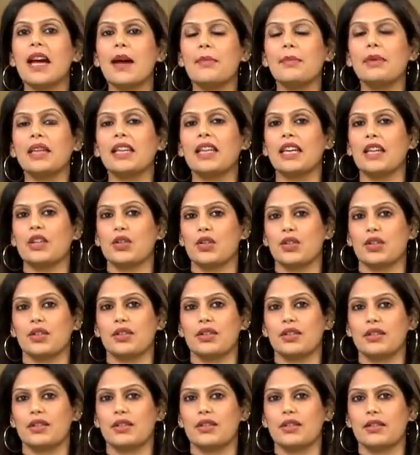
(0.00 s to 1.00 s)

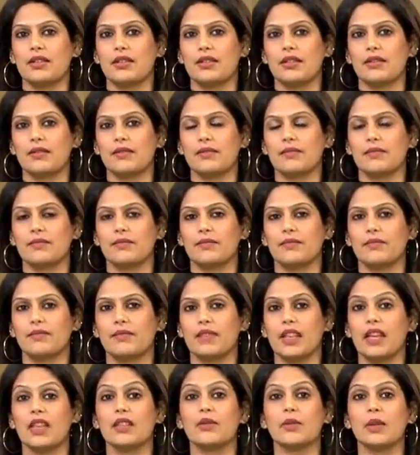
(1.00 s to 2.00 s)
applications.
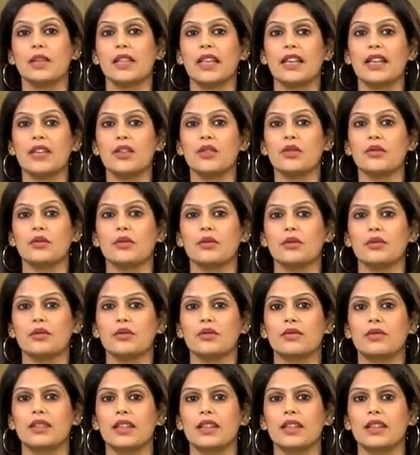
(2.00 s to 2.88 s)
Here's what they can do.